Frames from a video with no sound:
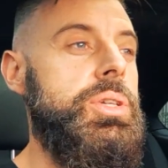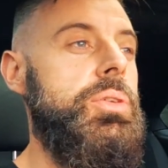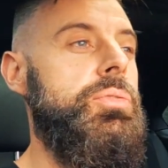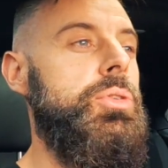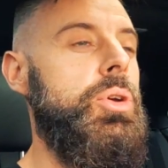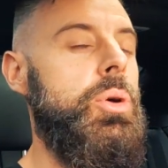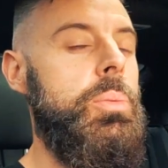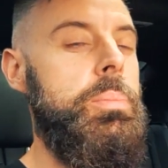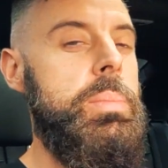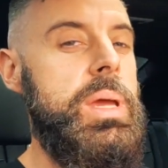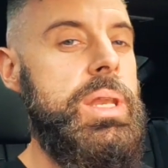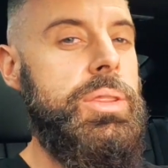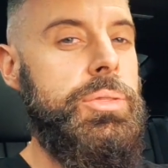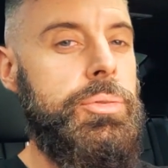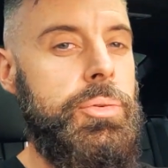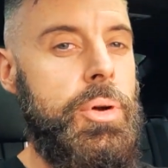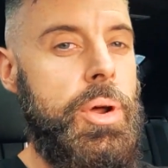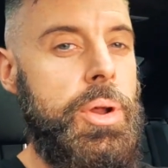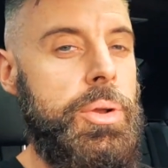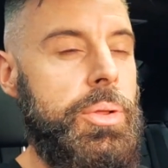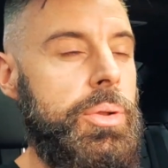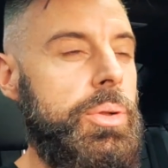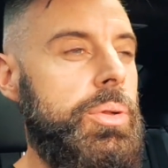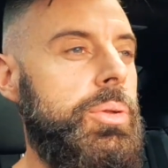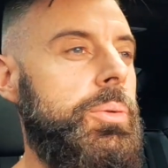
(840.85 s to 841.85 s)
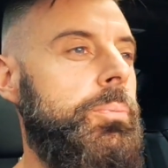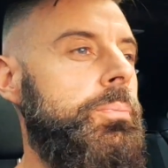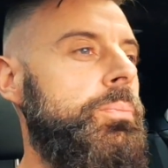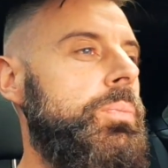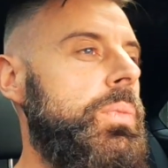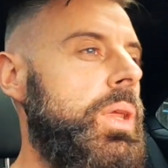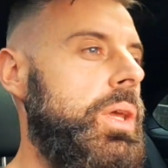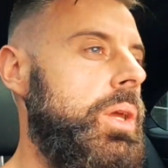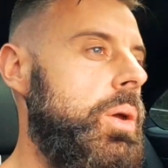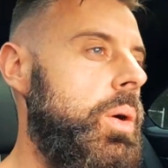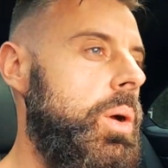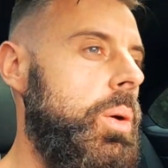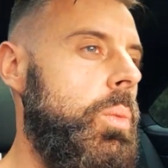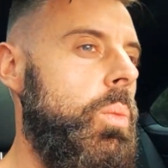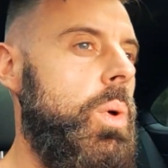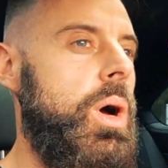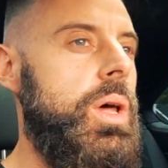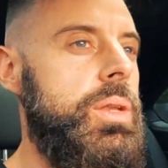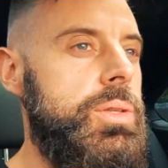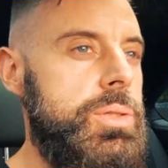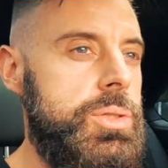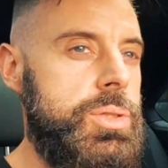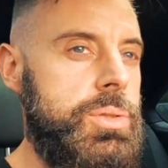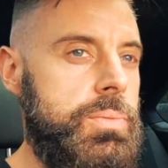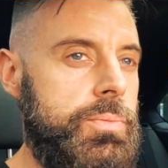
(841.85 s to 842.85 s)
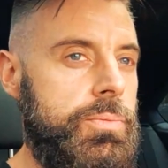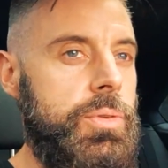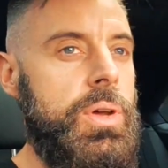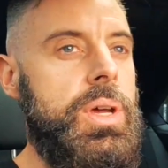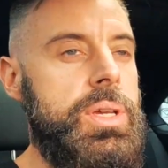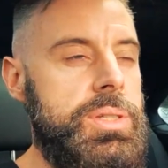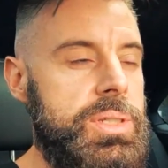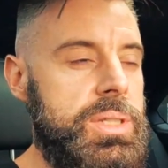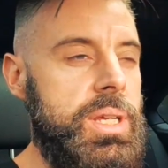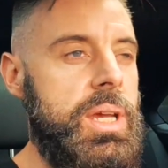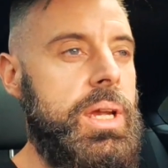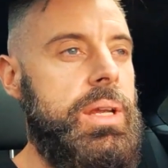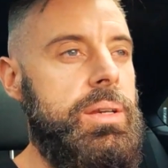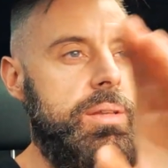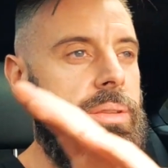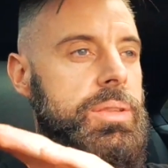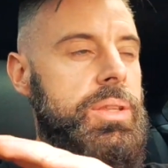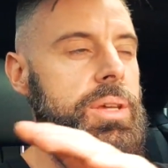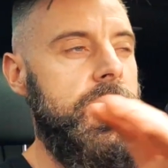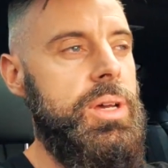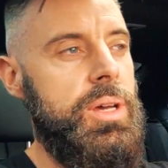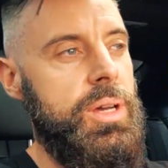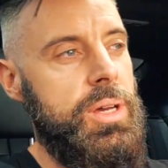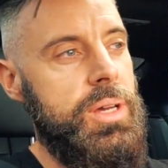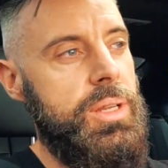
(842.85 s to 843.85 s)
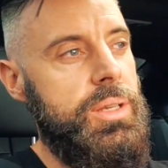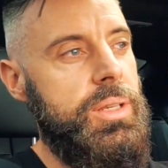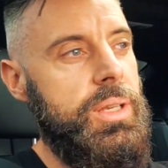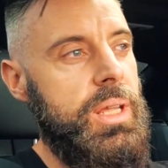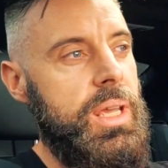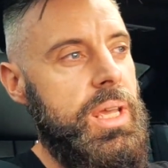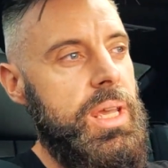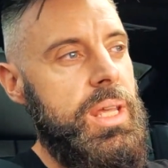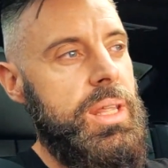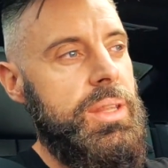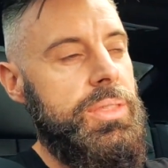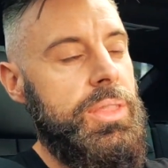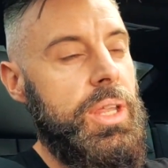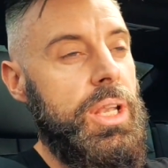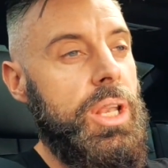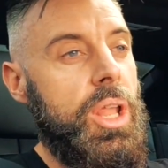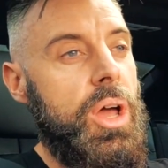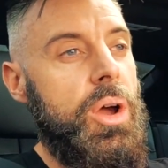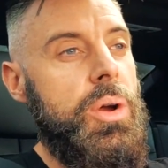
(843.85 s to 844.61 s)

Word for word: So if you're mid throttle, going one first, second, third, the